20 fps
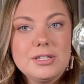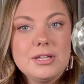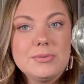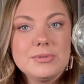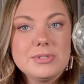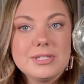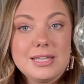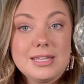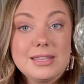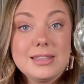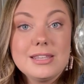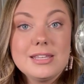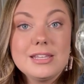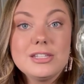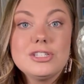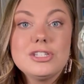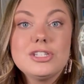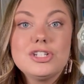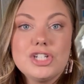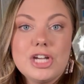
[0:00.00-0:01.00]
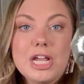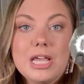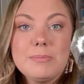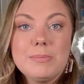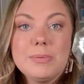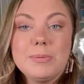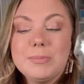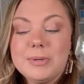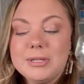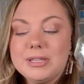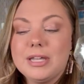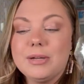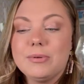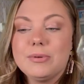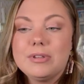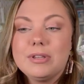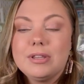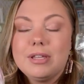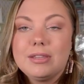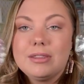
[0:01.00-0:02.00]
it was like this shape, but they
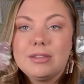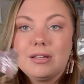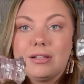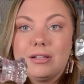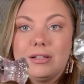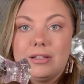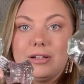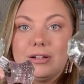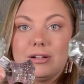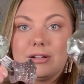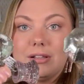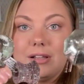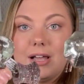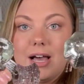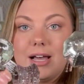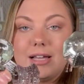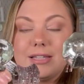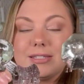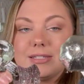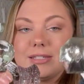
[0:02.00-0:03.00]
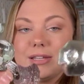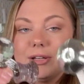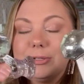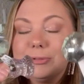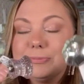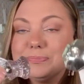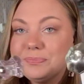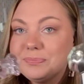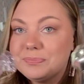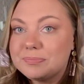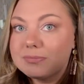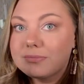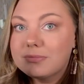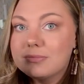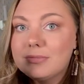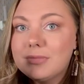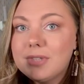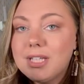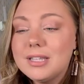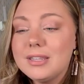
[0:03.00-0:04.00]
were like the clear glass. So
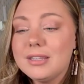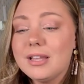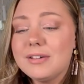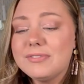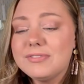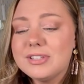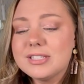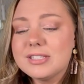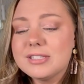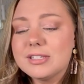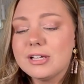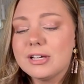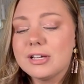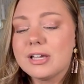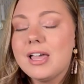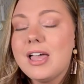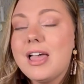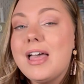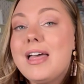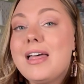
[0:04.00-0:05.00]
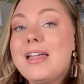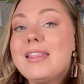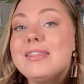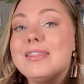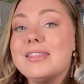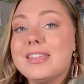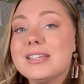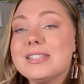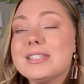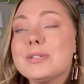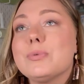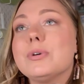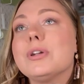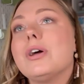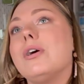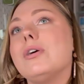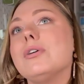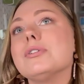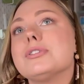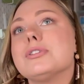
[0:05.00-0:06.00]
love this look. This would
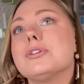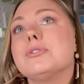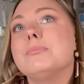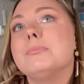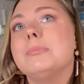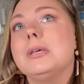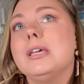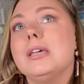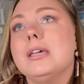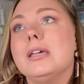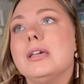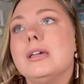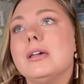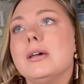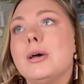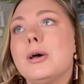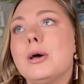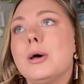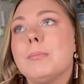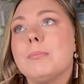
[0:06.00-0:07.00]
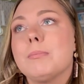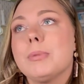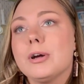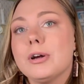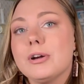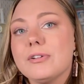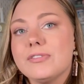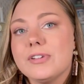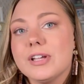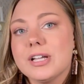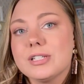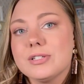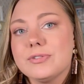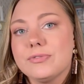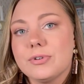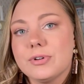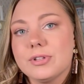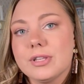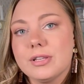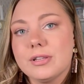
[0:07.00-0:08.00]
also be perfect
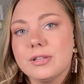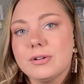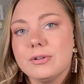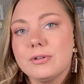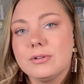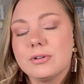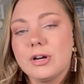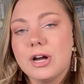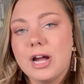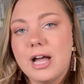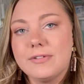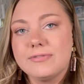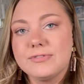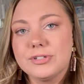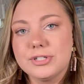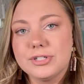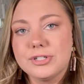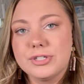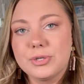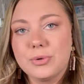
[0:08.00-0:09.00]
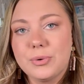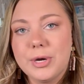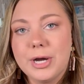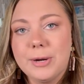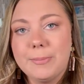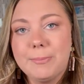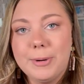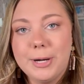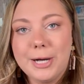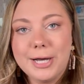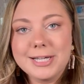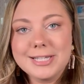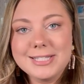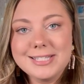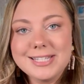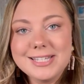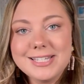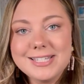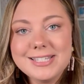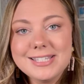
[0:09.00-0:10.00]
for the little Crafter's Square
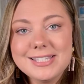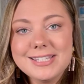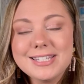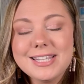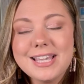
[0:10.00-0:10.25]
boxes.